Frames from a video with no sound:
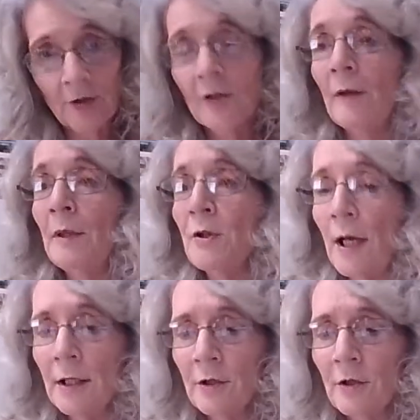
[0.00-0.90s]
So I've been
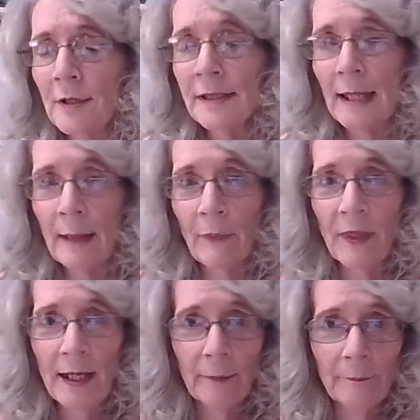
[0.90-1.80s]
trying to do the same
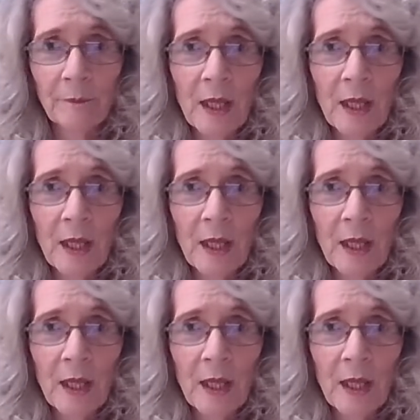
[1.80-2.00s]
thing.